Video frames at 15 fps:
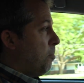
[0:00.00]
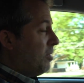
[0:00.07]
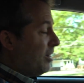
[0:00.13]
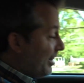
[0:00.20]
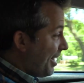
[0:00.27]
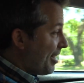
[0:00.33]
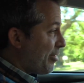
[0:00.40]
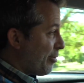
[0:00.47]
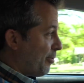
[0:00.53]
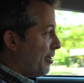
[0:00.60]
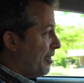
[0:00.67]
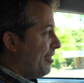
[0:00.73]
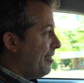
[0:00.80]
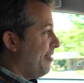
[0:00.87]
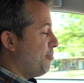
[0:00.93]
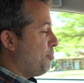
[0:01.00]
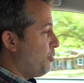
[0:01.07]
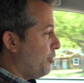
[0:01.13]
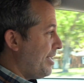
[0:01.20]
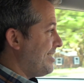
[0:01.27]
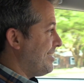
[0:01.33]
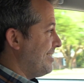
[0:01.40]
plethora of
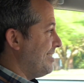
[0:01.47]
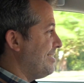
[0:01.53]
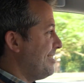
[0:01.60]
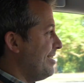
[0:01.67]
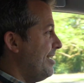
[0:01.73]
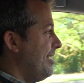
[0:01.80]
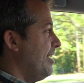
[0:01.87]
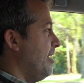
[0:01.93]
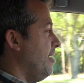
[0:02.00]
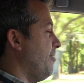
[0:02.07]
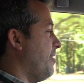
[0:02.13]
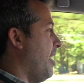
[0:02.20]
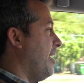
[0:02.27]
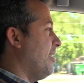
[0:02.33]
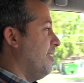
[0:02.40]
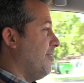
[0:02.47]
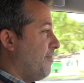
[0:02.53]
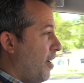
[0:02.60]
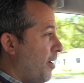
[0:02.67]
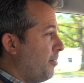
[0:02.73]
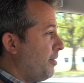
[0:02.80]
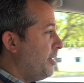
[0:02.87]
places. You've got a
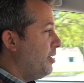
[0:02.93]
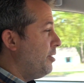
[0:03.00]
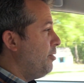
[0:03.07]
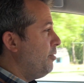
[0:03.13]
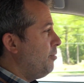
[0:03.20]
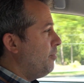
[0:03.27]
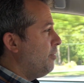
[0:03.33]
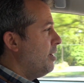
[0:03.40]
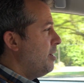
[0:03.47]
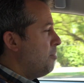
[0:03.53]
fairly new